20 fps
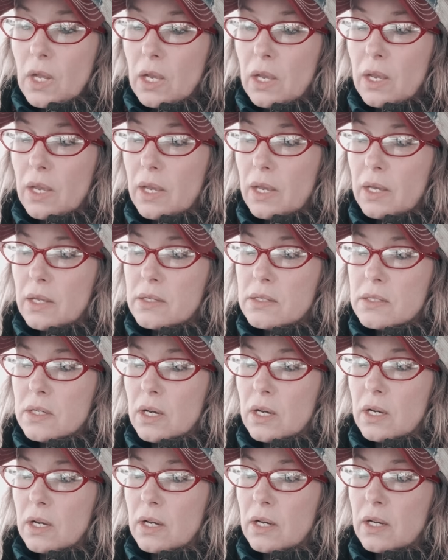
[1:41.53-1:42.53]
And
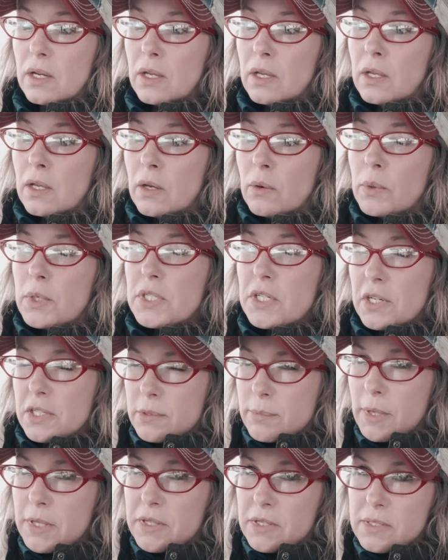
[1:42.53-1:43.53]
uh, we
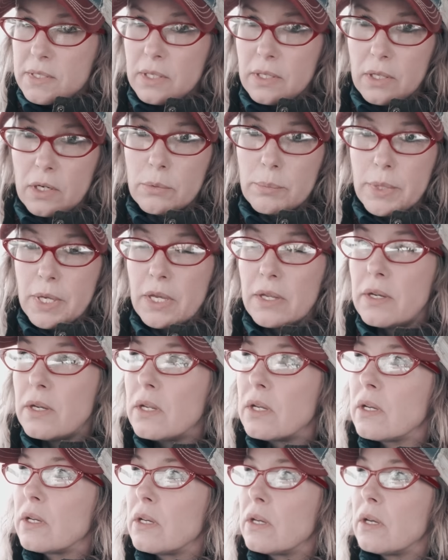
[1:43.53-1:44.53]
talked about this a little bit
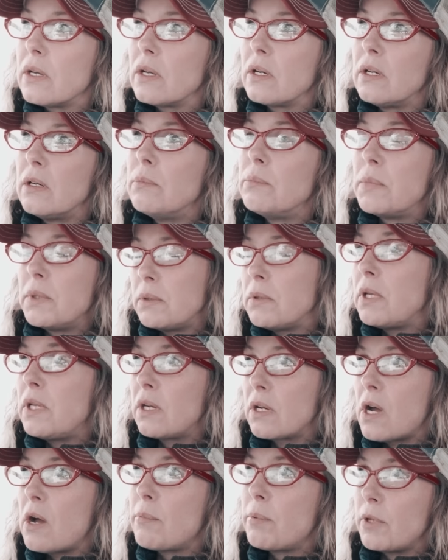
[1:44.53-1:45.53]
um, in
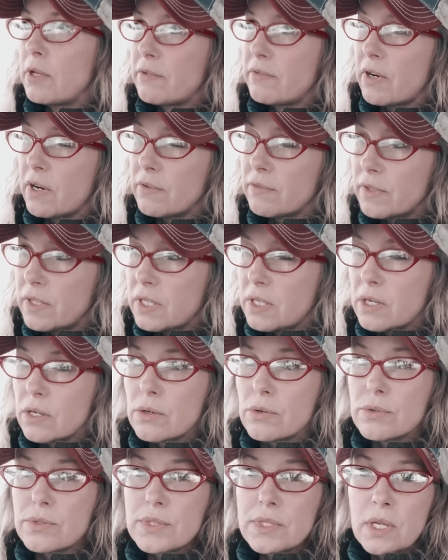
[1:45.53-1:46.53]
a couple of our
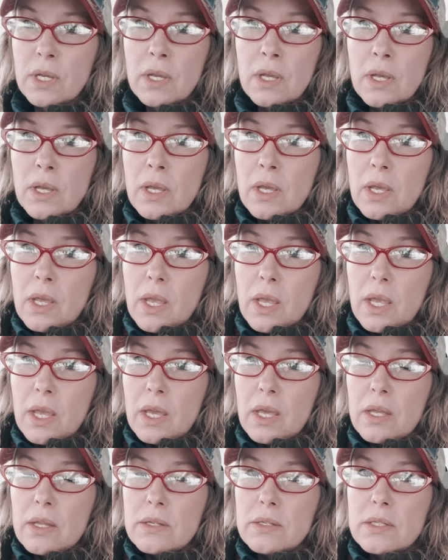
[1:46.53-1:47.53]
videos,
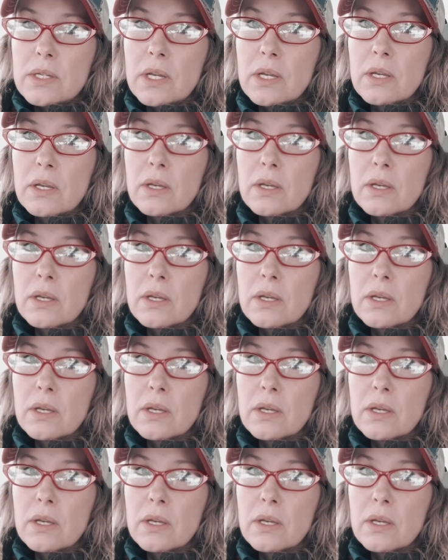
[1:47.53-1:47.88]
and